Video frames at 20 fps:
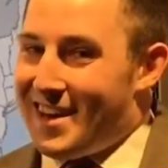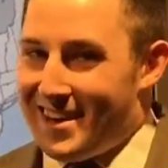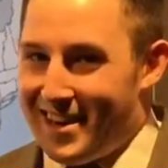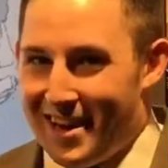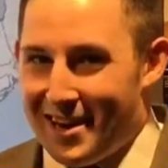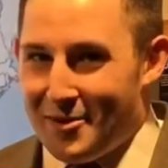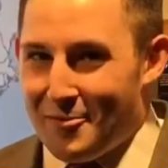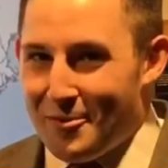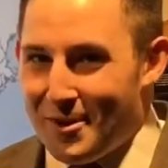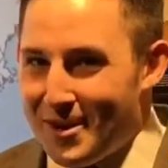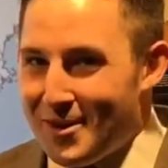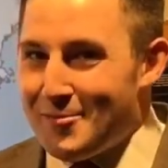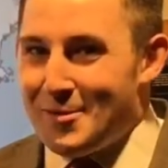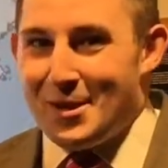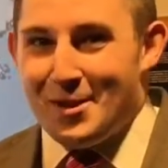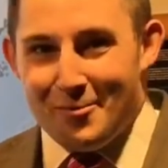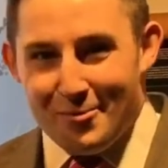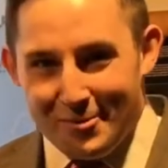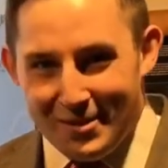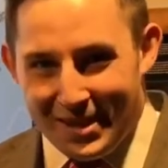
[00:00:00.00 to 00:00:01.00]
Kind of weird, we
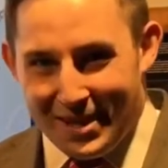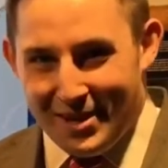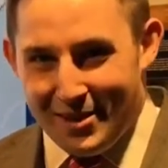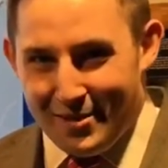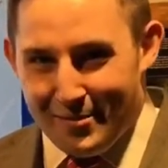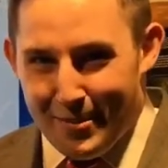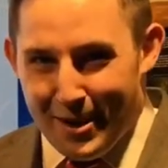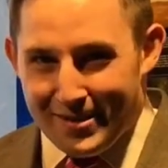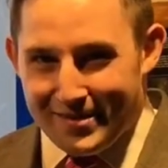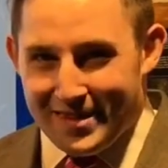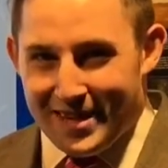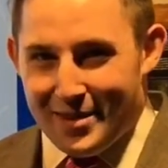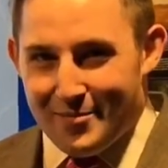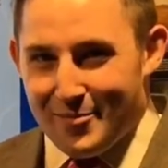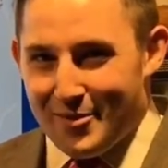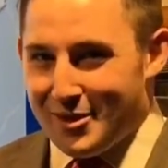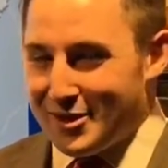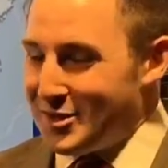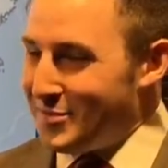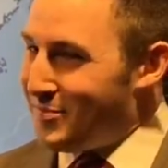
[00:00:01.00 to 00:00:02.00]
don't really hear about that
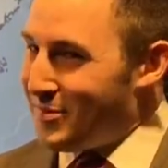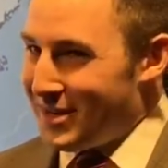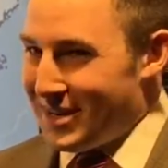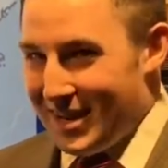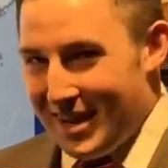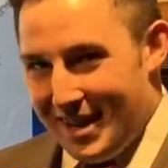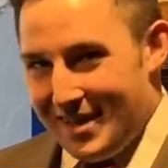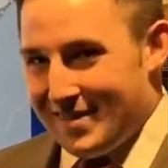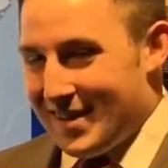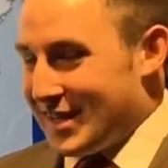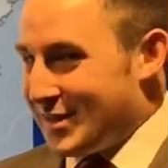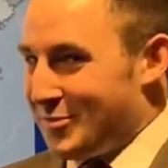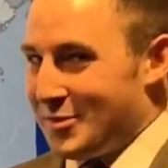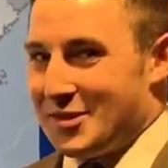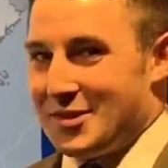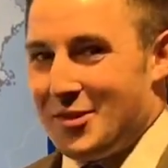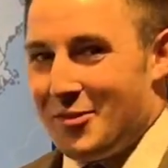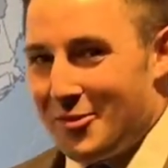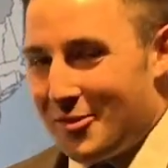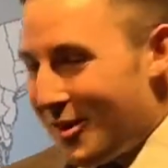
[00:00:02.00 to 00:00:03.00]
much, but that's what's
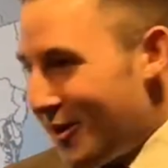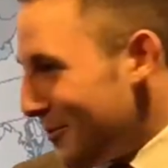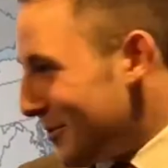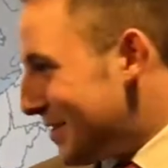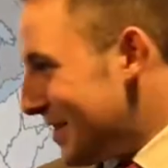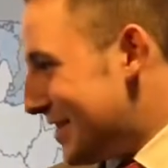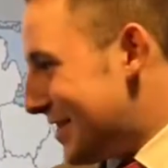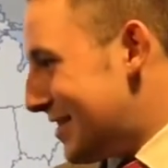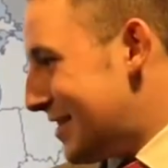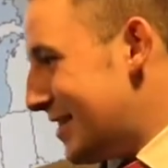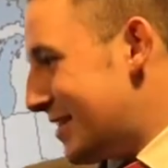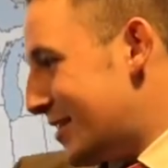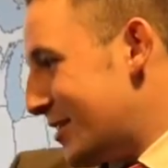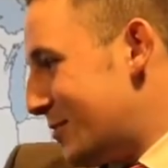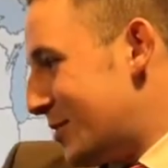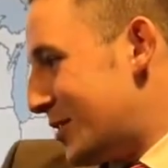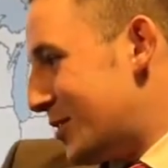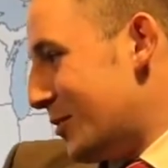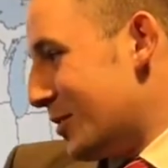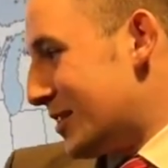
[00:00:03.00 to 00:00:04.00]
going on with this
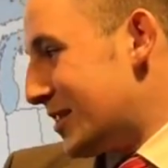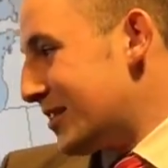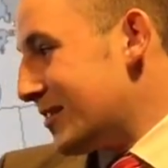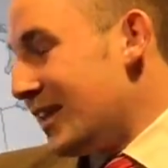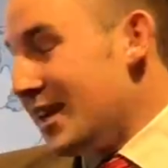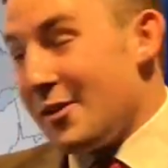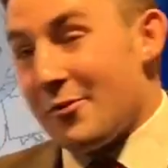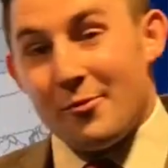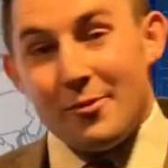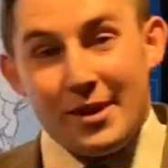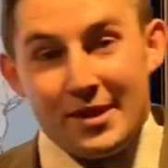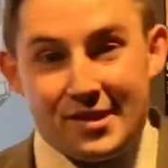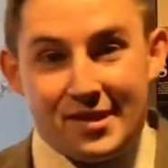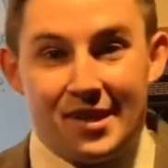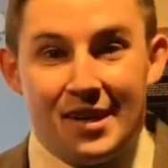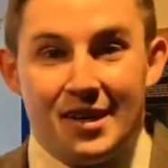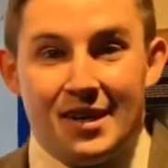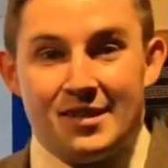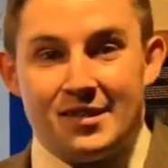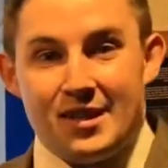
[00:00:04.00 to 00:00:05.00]
system. So a slight risk
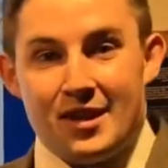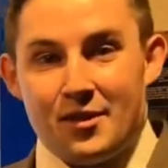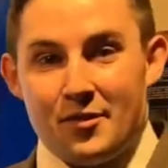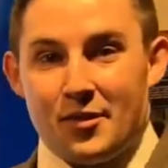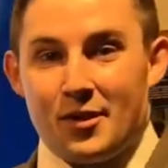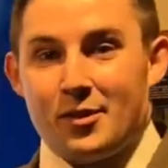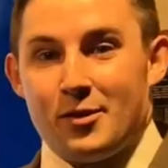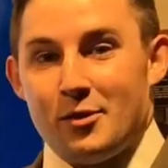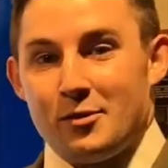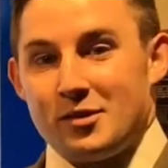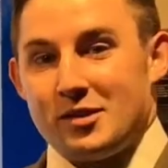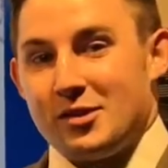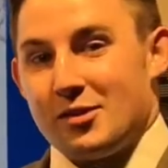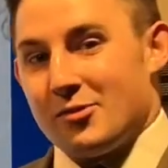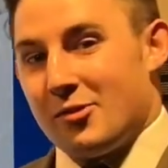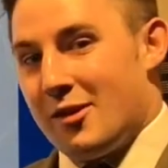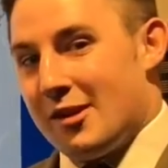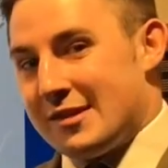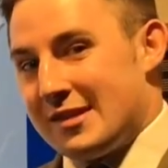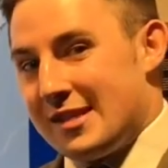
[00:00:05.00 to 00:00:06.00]
down on the coast near
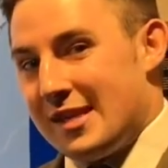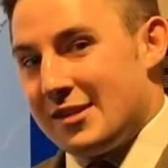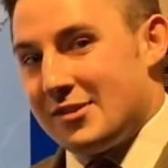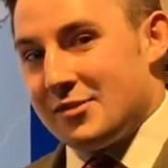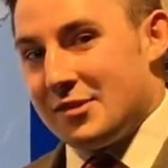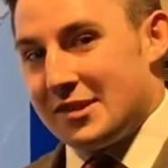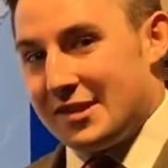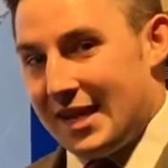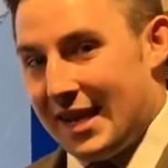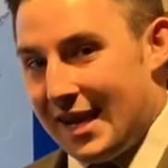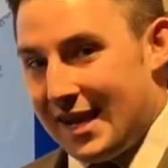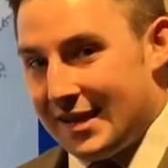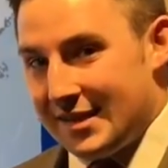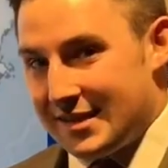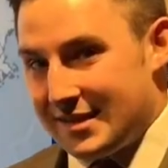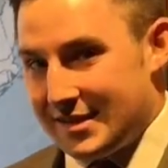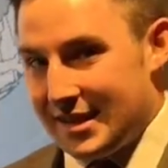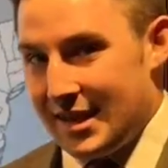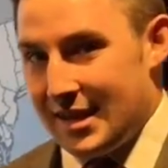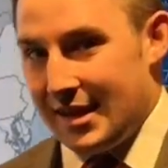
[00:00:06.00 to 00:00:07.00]
Los Angeles and
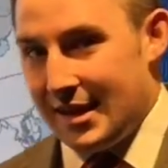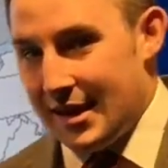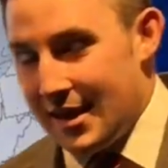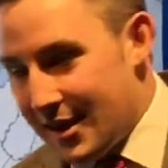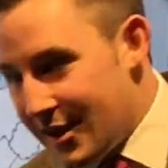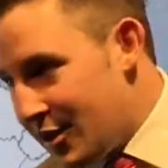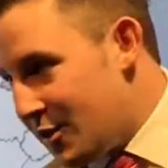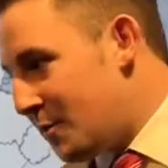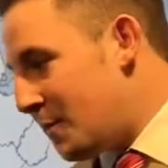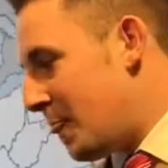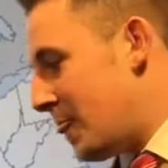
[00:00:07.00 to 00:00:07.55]
San Diego,